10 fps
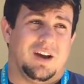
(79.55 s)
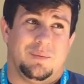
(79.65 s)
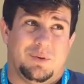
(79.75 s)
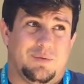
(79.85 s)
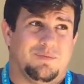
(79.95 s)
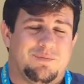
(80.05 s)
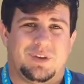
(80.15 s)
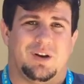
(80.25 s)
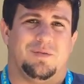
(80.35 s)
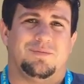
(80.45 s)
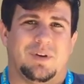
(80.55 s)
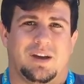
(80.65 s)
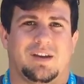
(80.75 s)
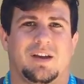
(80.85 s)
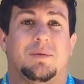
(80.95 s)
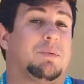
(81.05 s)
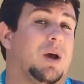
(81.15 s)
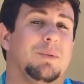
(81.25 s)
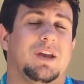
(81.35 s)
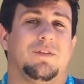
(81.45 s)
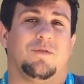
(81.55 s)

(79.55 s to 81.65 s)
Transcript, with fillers: Um, you, you, know, I, I, coming in,